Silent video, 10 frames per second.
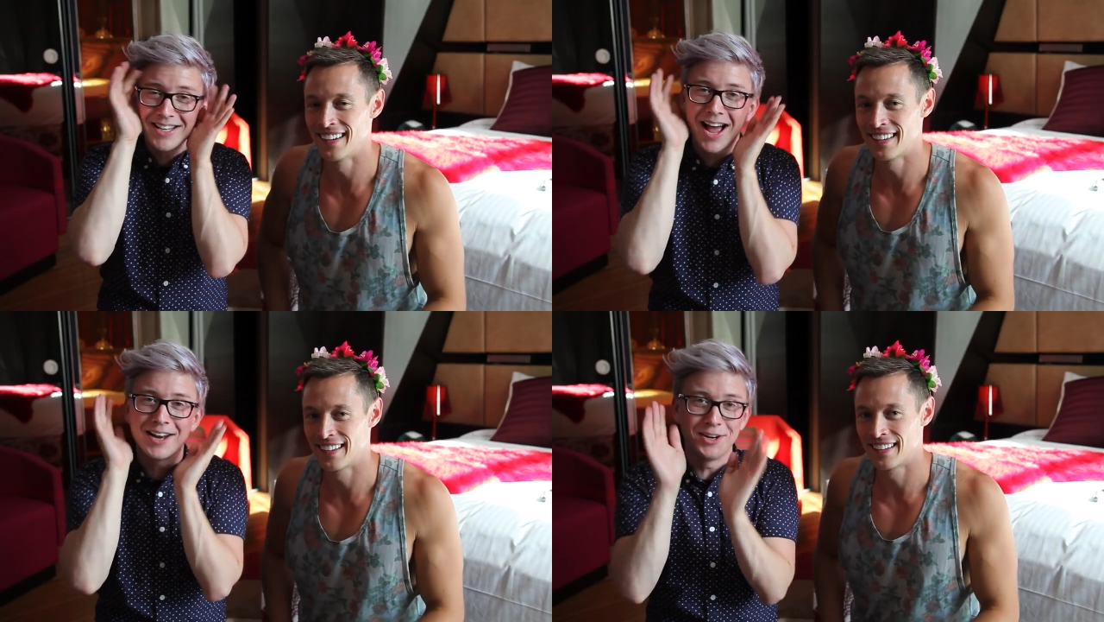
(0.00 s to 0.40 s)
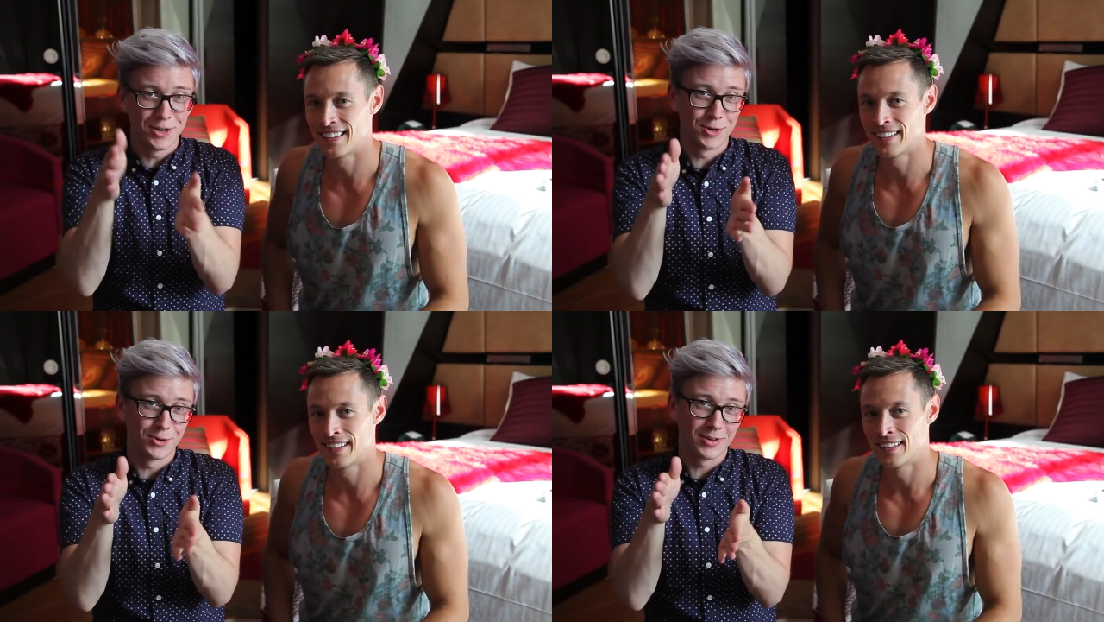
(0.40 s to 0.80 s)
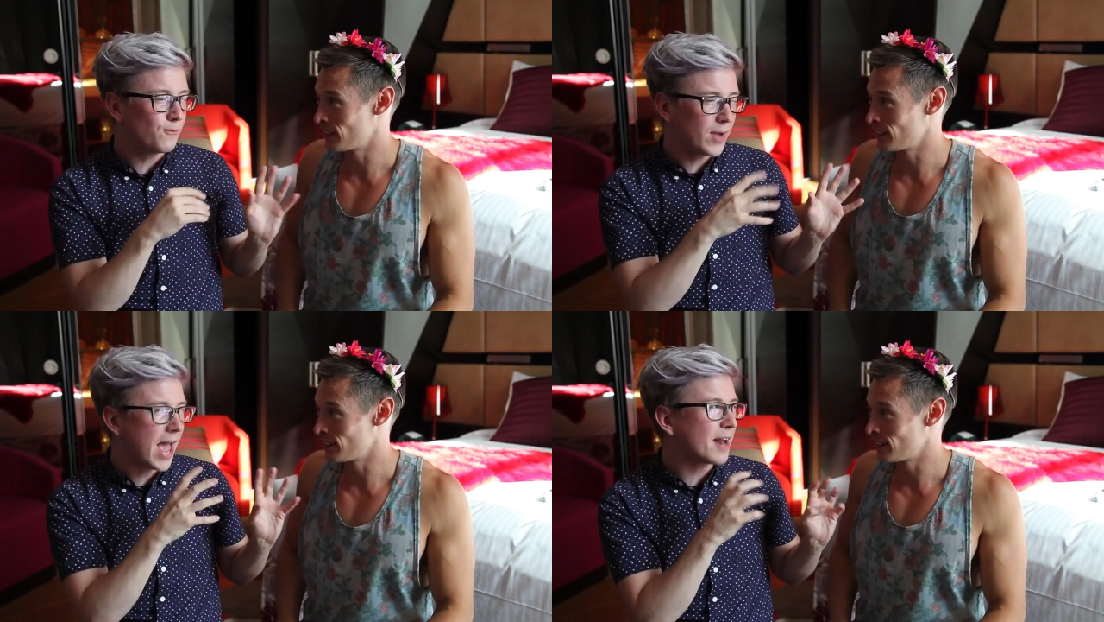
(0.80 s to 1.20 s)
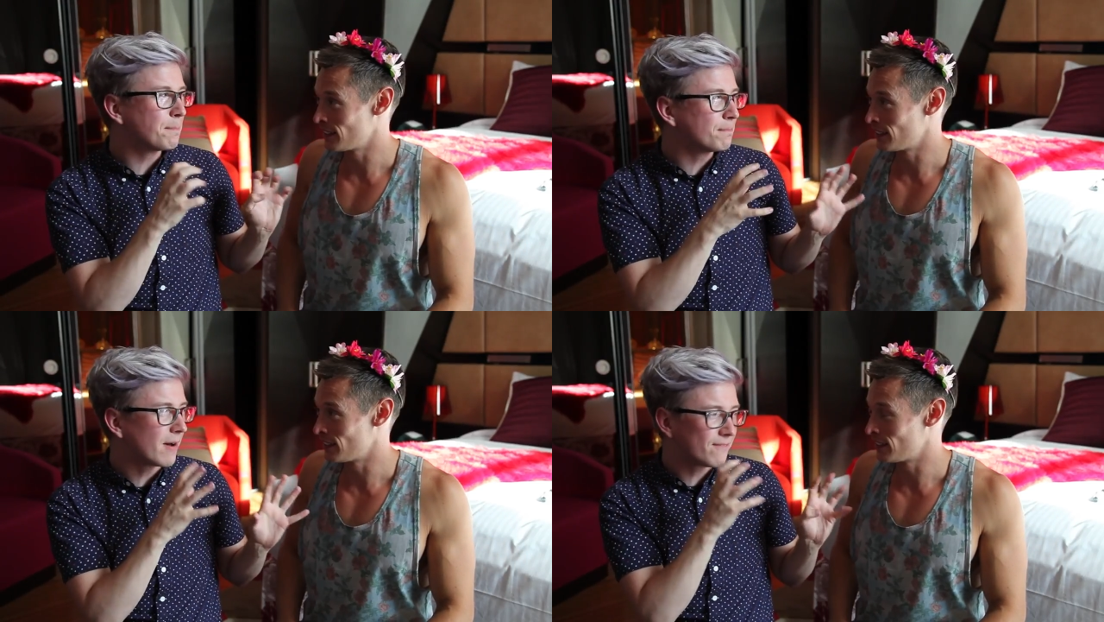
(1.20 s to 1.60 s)
Speaker 1: on noon. We had
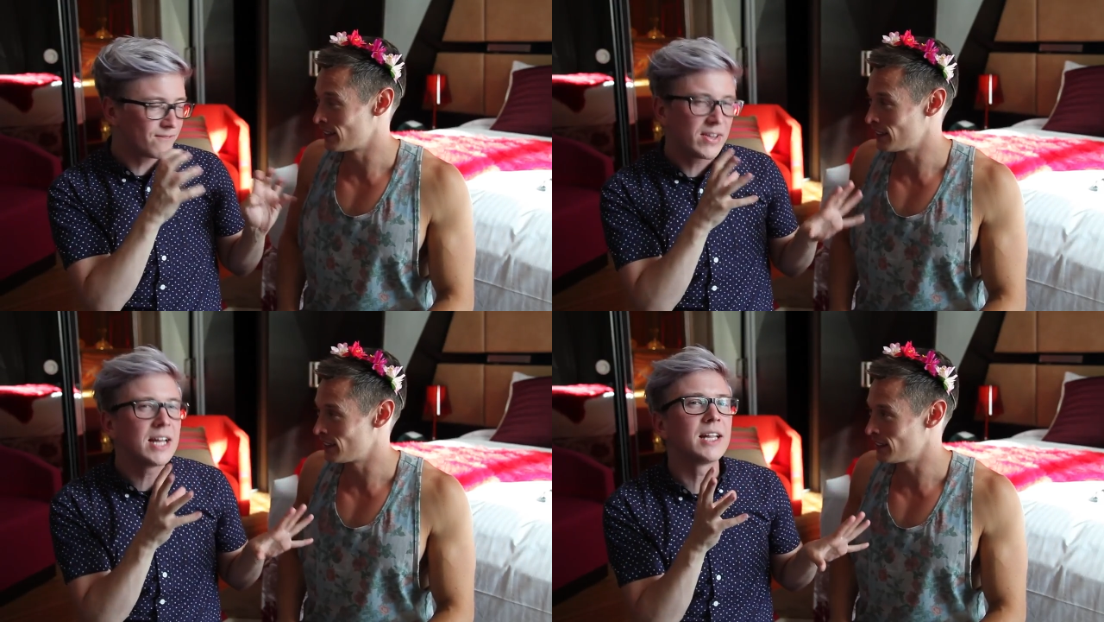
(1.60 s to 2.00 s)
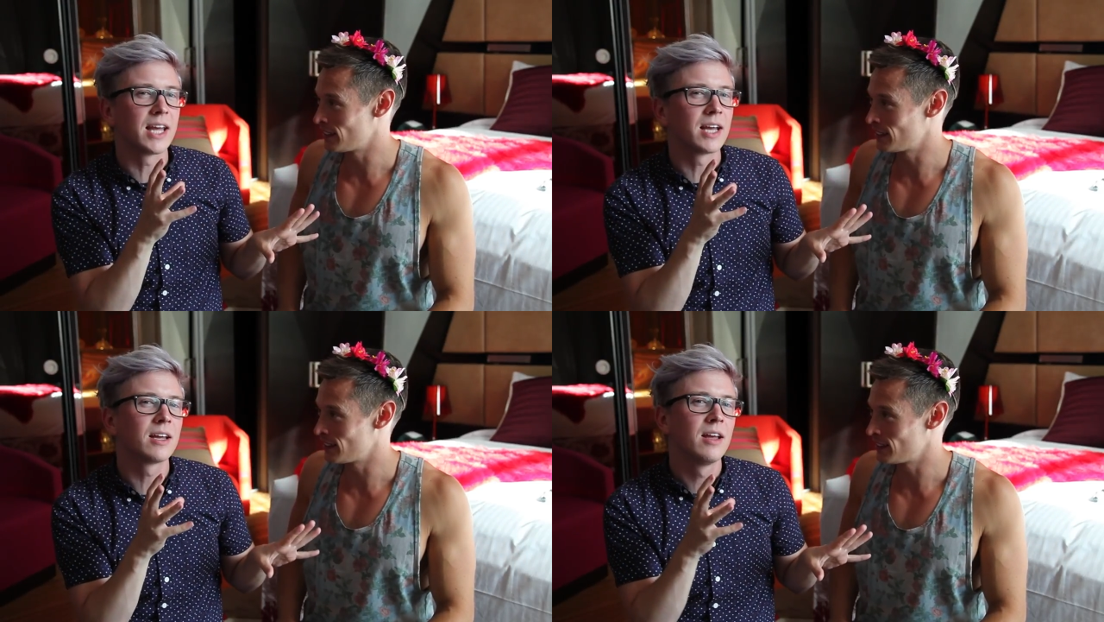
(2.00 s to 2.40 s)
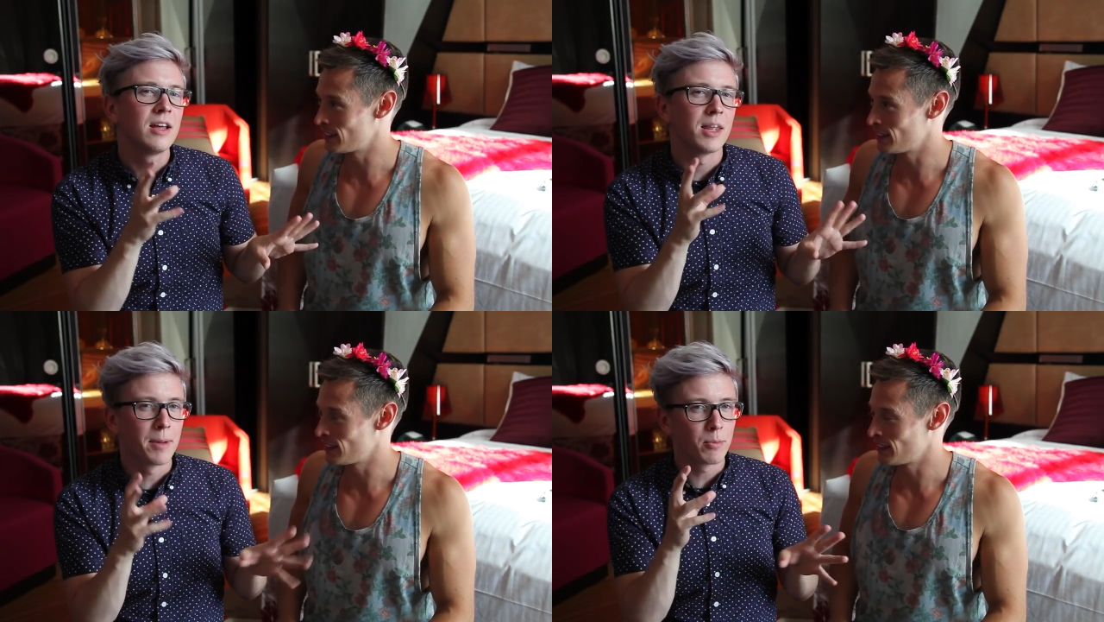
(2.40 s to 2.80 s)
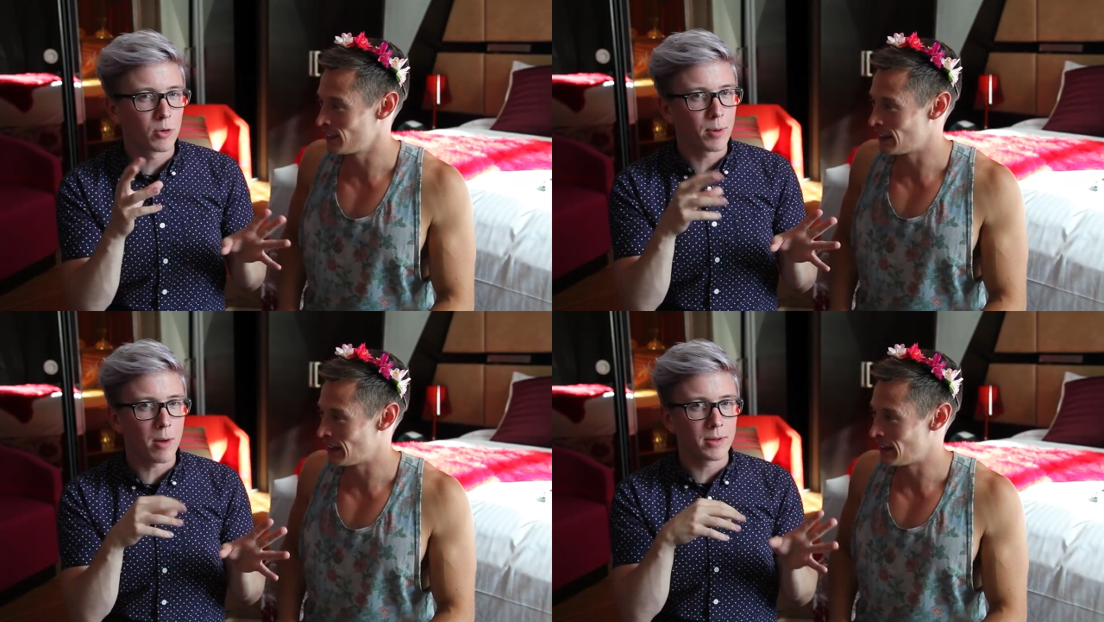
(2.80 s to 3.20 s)
a, a feeling that people were
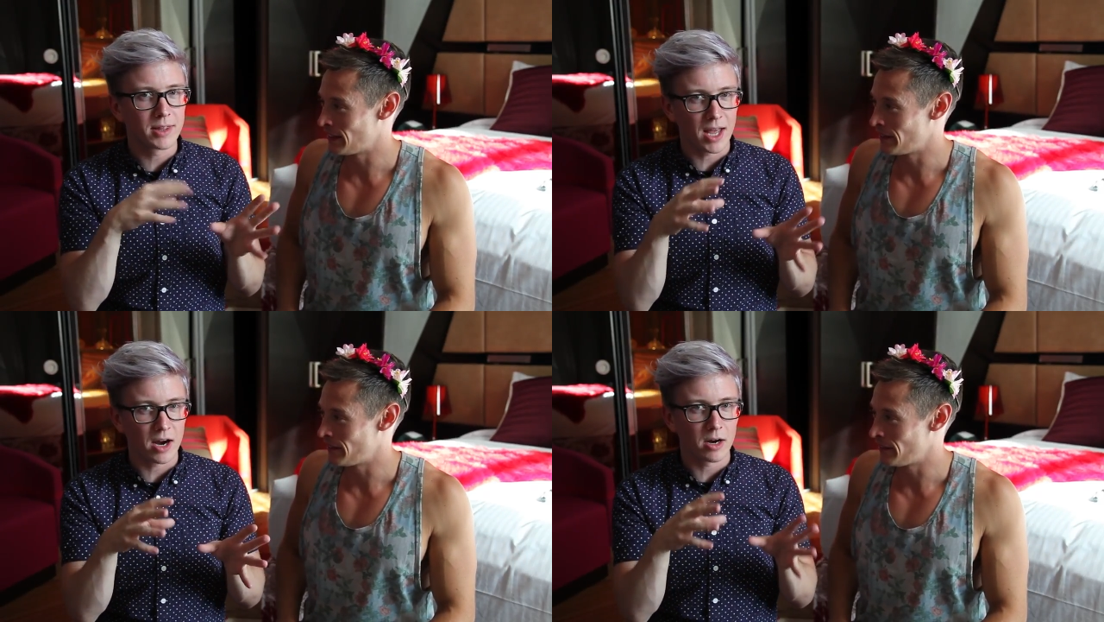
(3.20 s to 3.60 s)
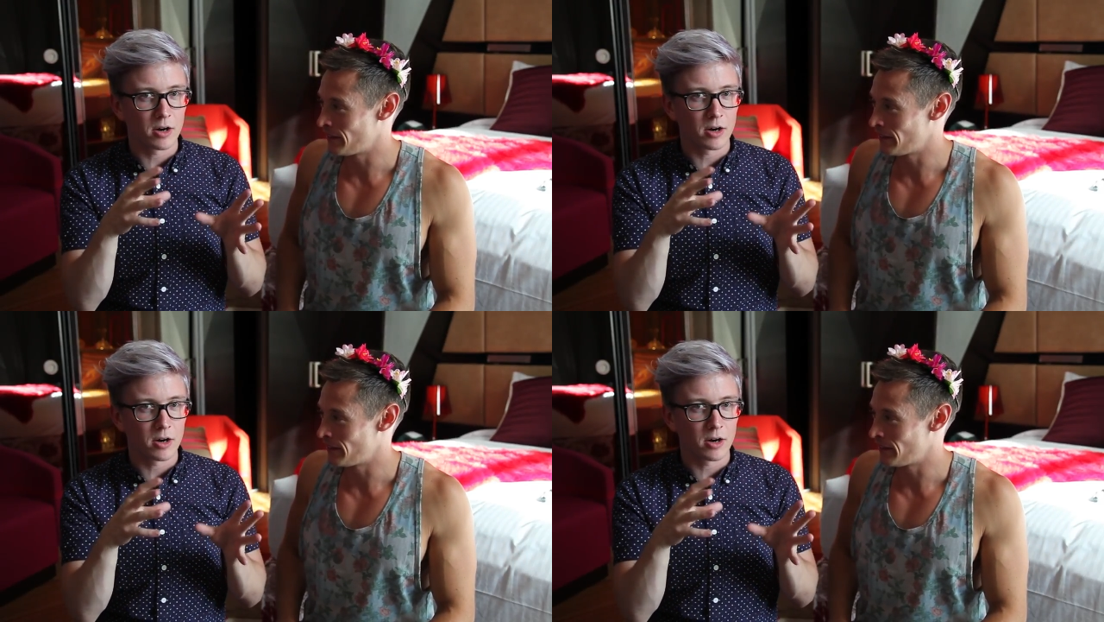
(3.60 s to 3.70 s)
probably there